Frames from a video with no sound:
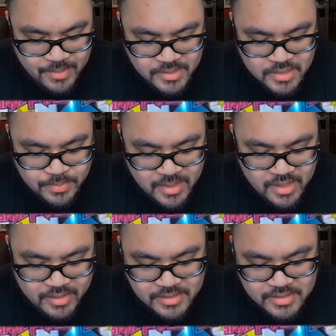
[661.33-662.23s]

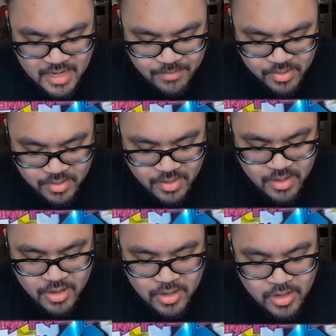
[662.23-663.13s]
suspending this tamer,
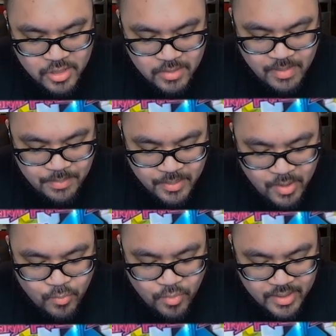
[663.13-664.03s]
you may play
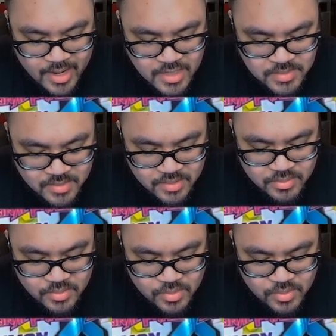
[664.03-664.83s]
1 Angemon